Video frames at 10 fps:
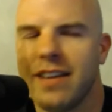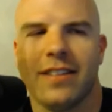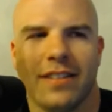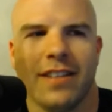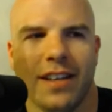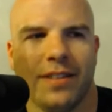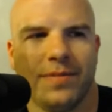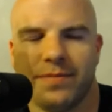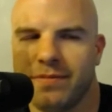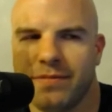Did he? Yeah.
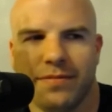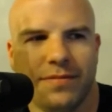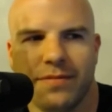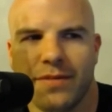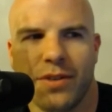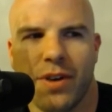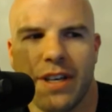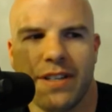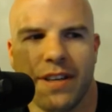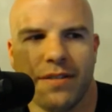
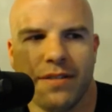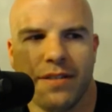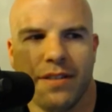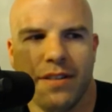Crazy.